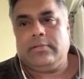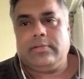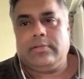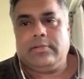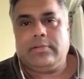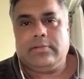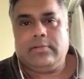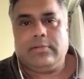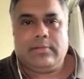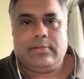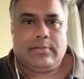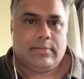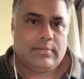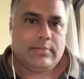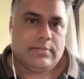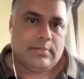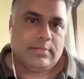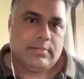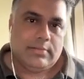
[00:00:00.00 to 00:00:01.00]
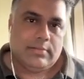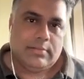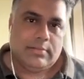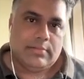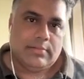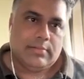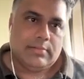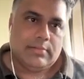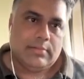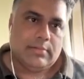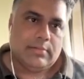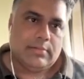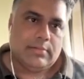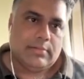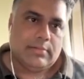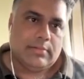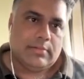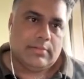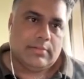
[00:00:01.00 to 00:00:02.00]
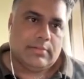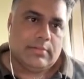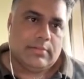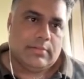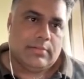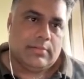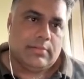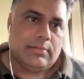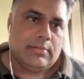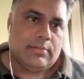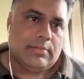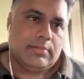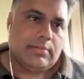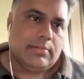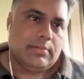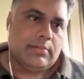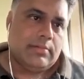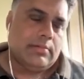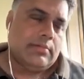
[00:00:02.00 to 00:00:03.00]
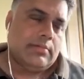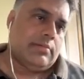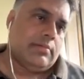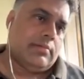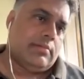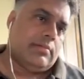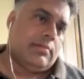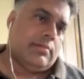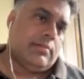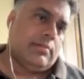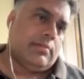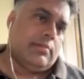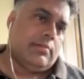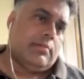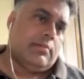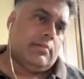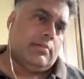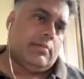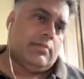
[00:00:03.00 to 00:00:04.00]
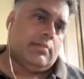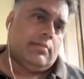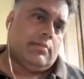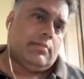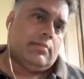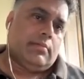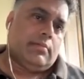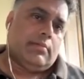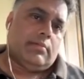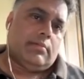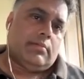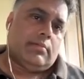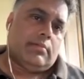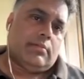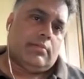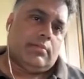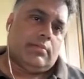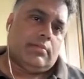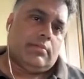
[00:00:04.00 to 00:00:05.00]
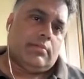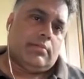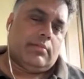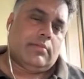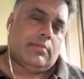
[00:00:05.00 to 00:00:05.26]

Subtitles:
No words are spoken by the person on screen.